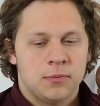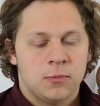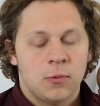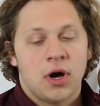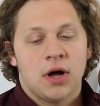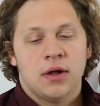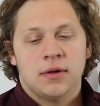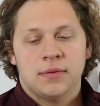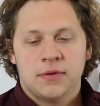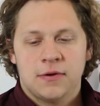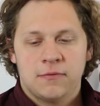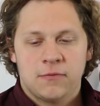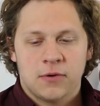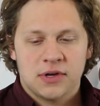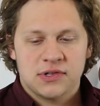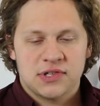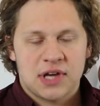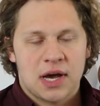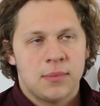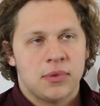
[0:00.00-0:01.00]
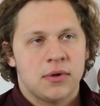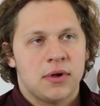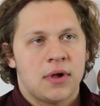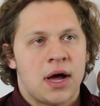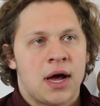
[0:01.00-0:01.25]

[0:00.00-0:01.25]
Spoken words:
Well, for example,